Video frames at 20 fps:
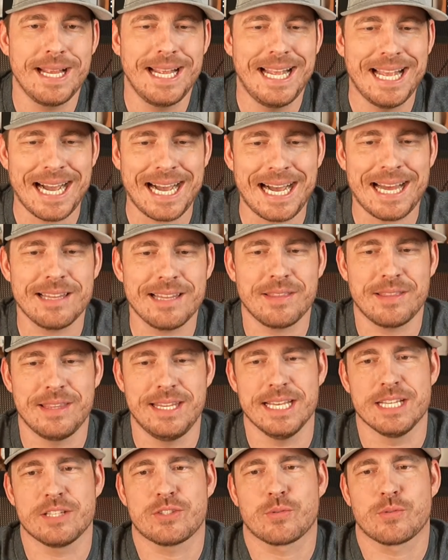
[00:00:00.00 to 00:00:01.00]
got
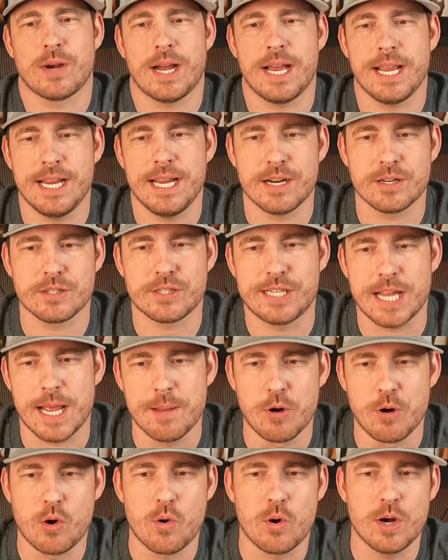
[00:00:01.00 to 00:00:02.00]
this right here.
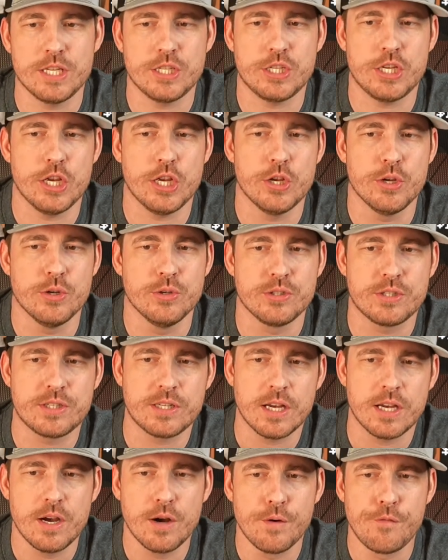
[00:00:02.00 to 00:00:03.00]
Stablecoins
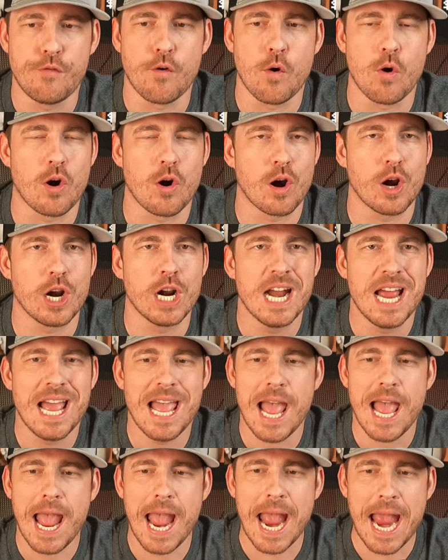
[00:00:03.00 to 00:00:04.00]
used for
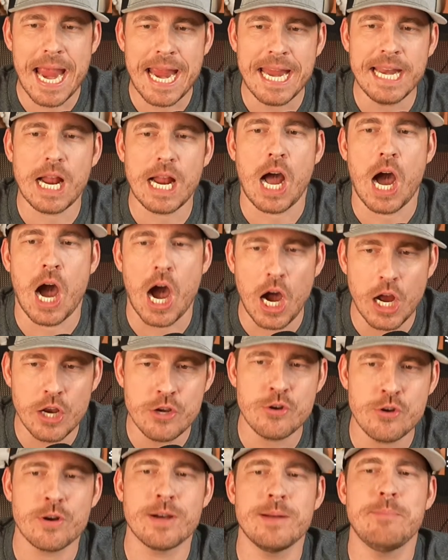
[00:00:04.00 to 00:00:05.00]

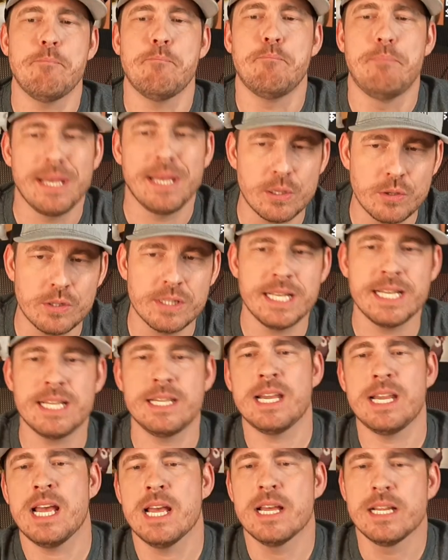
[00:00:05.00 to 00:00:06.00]
$800
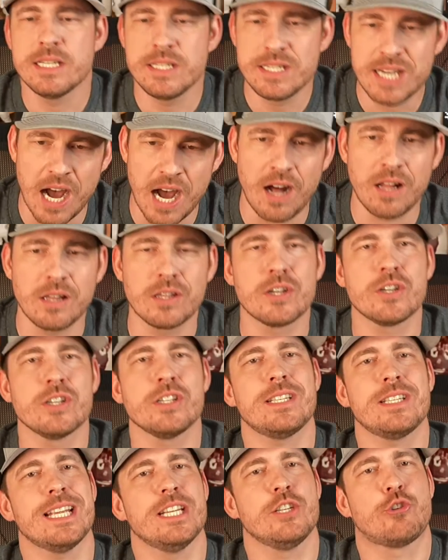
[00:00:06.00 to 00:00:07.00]
billion
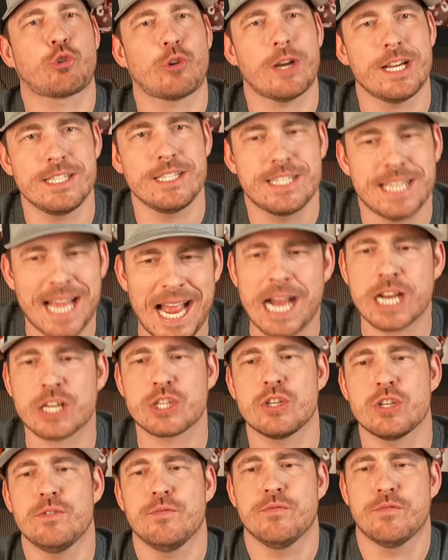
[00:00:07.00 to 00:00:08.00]
in
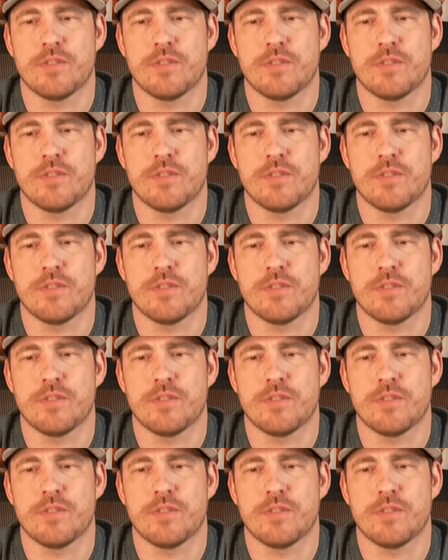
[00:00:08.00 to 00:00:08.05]
transaction